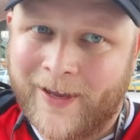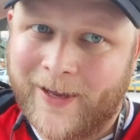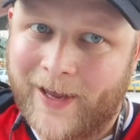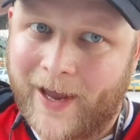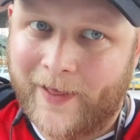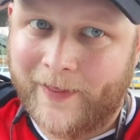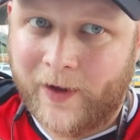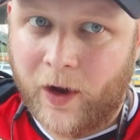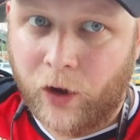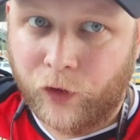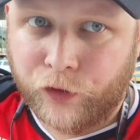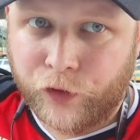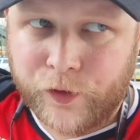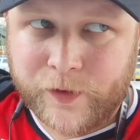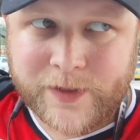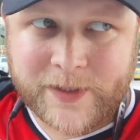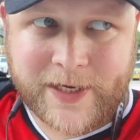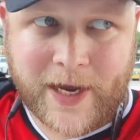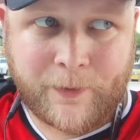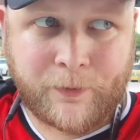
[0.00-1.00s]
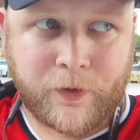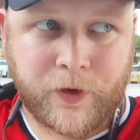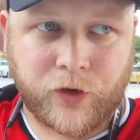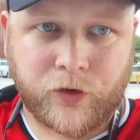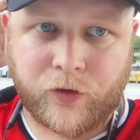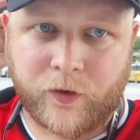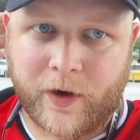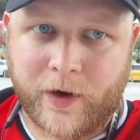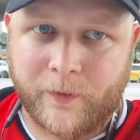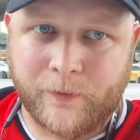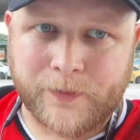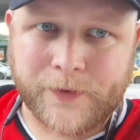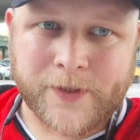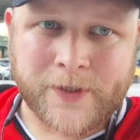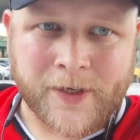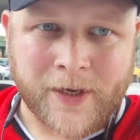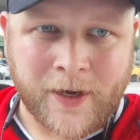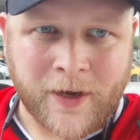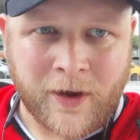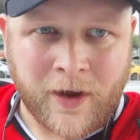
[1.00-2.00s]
yeah, they are two separate trips.